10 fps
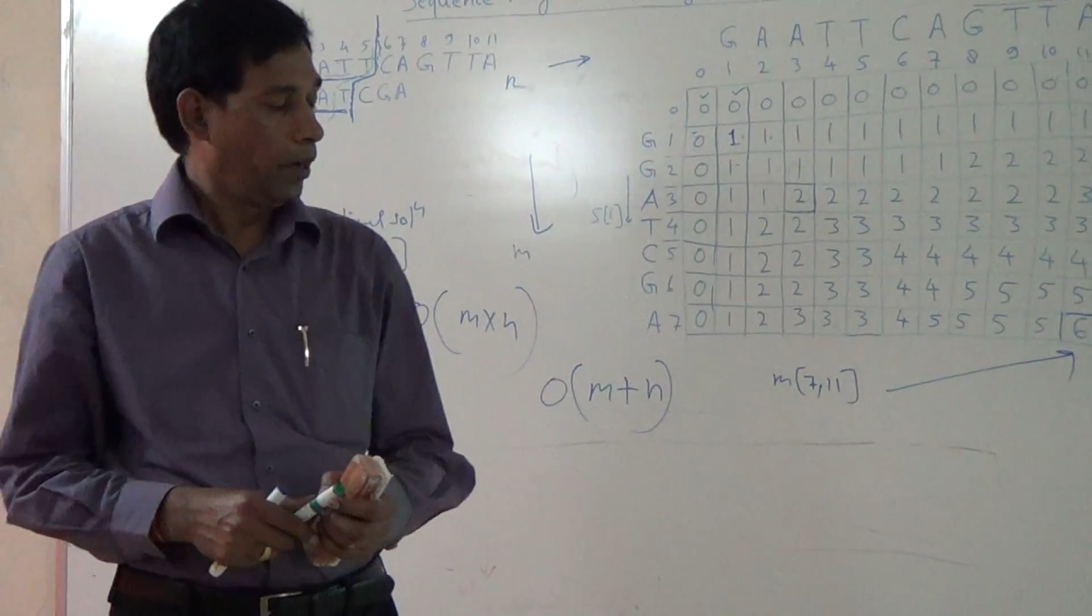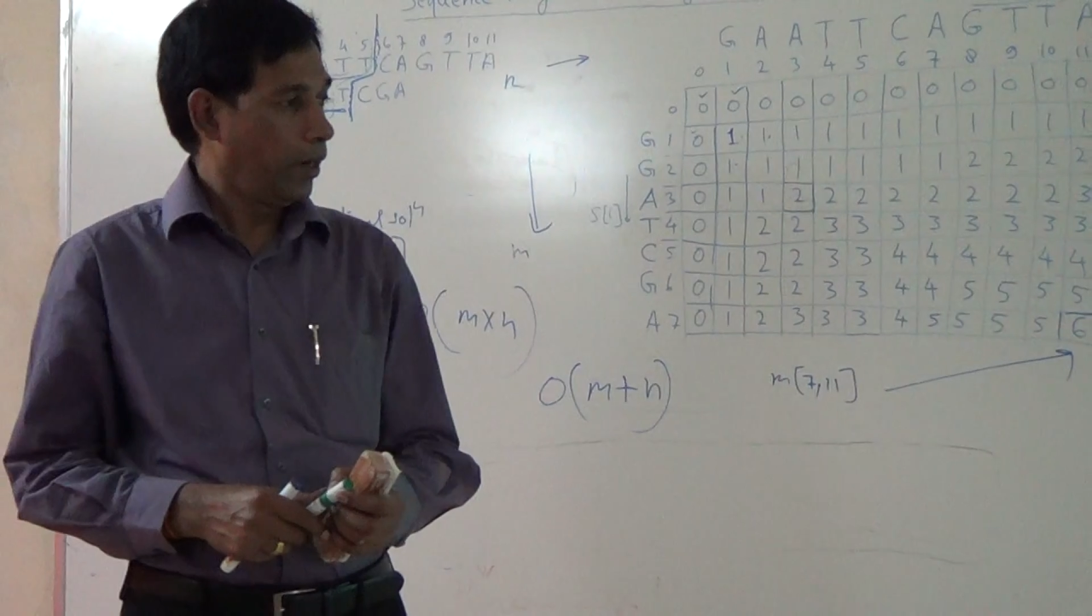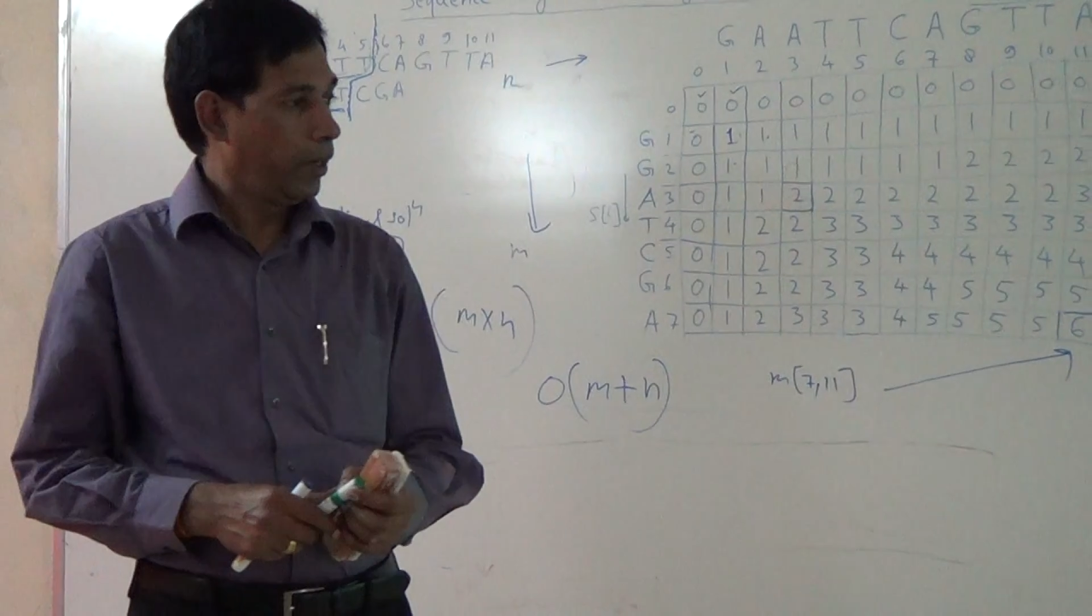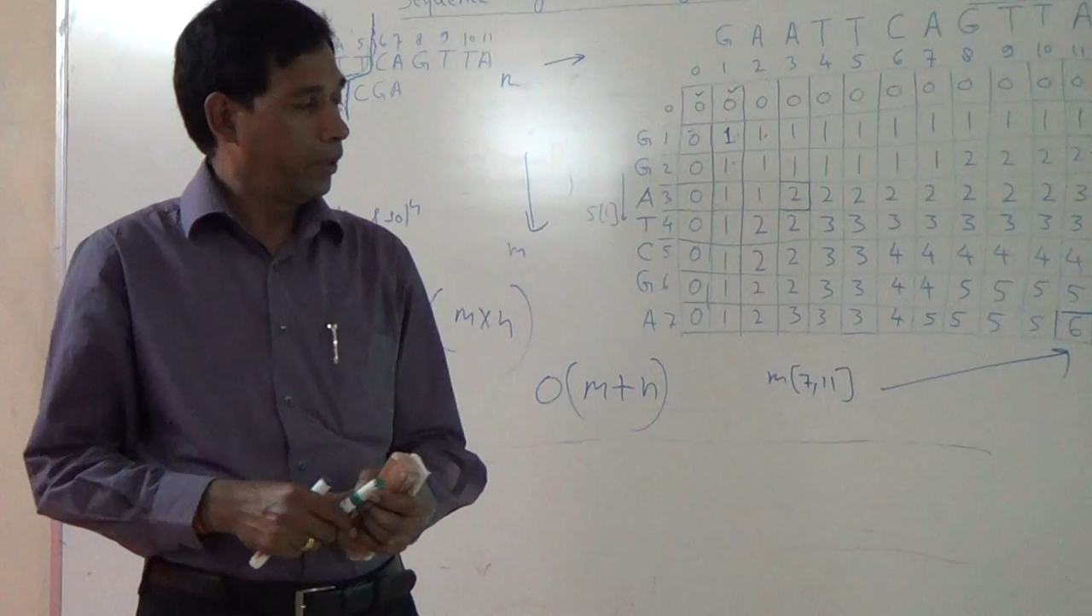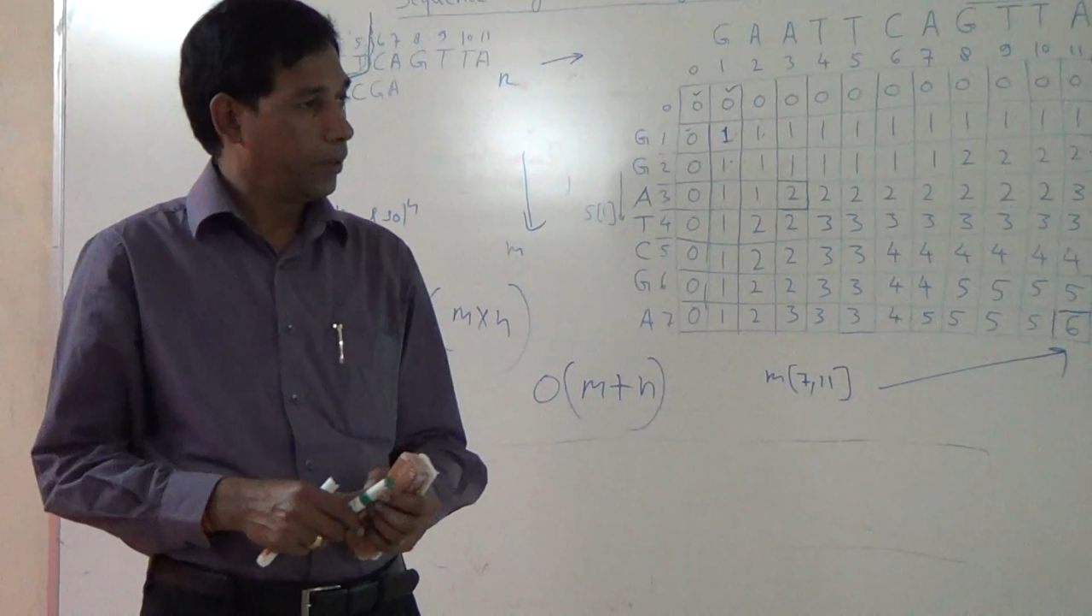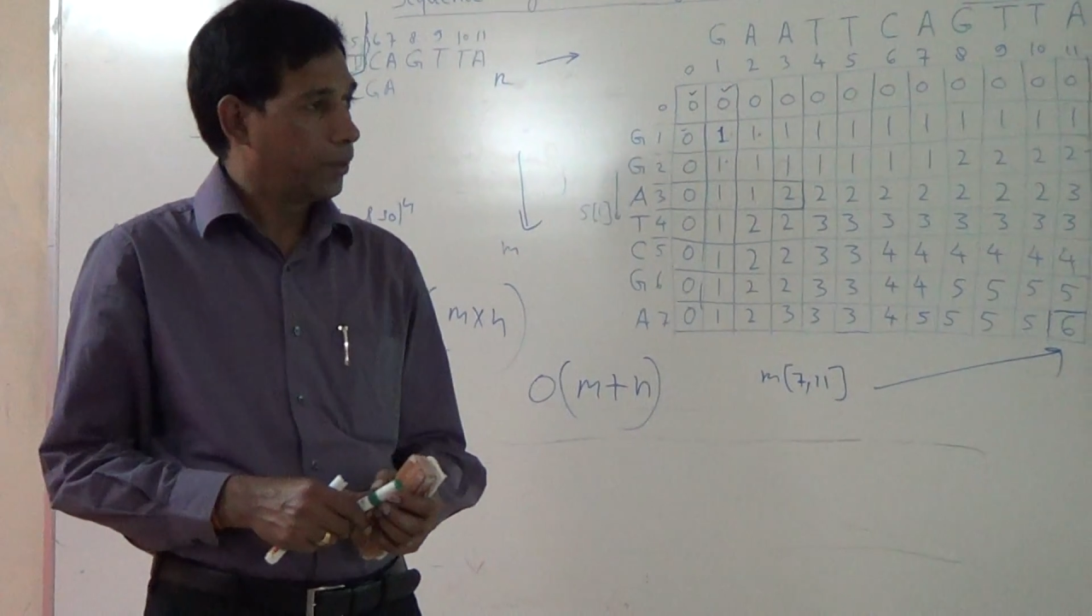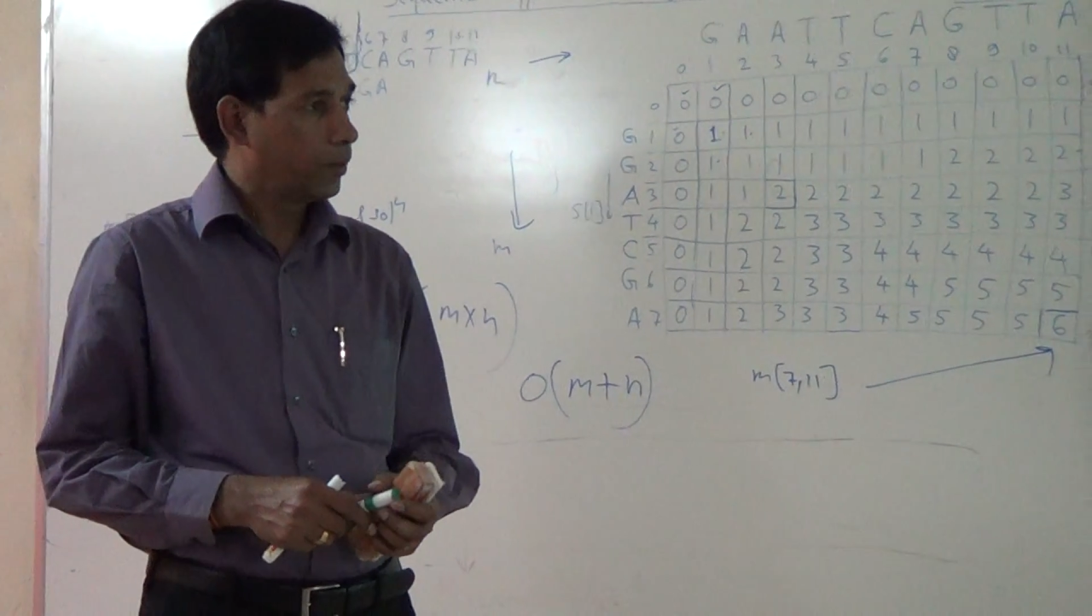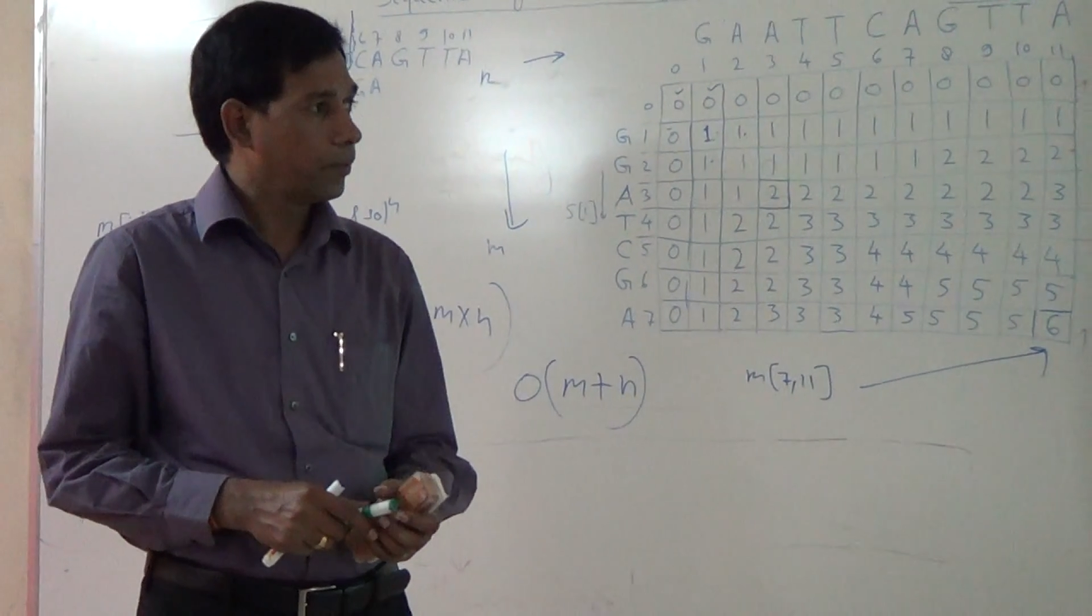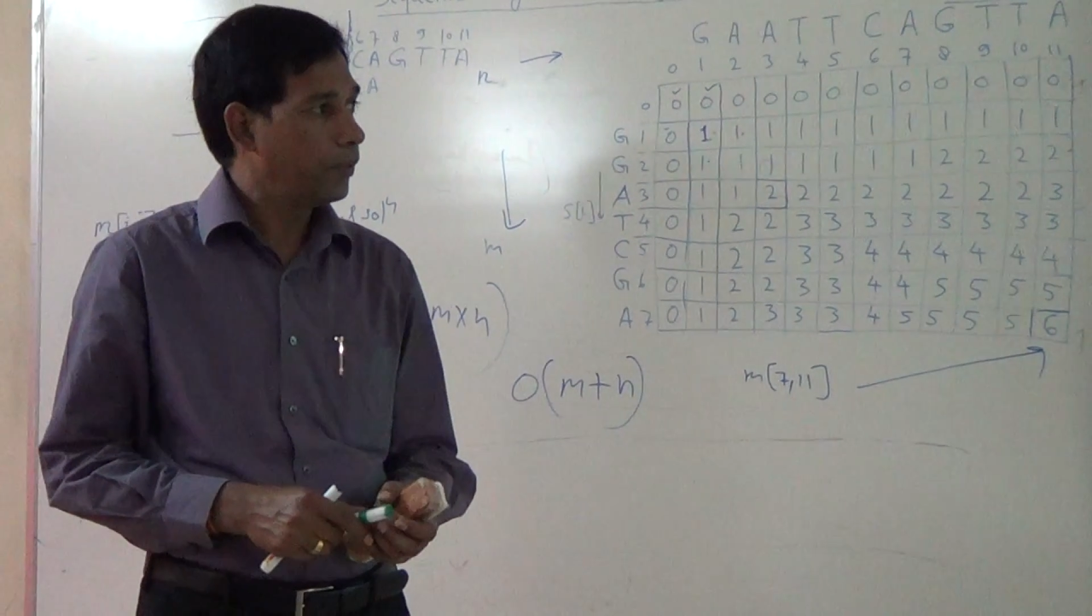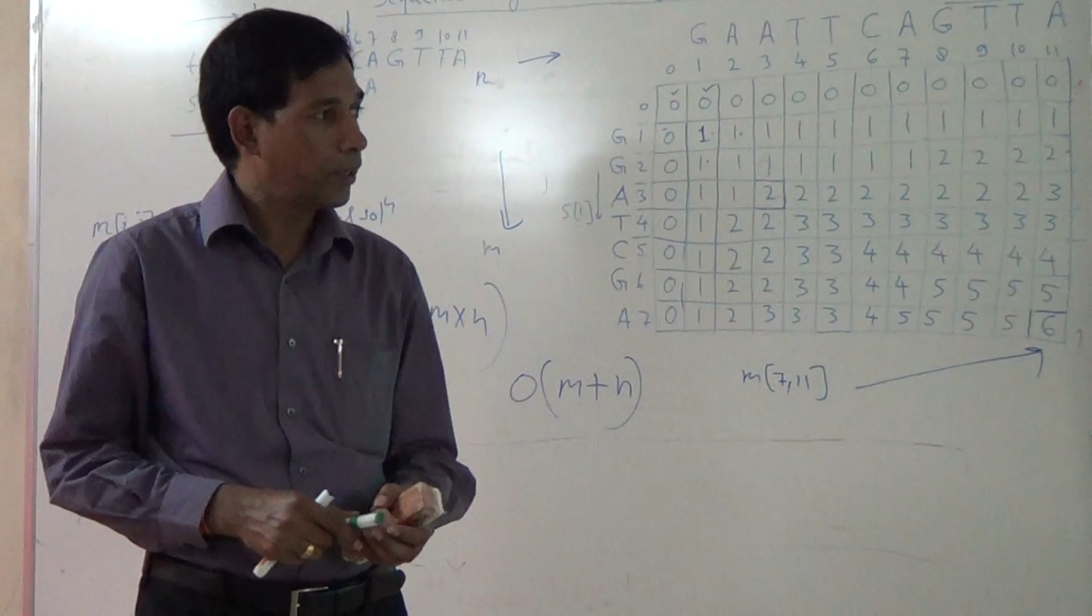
and we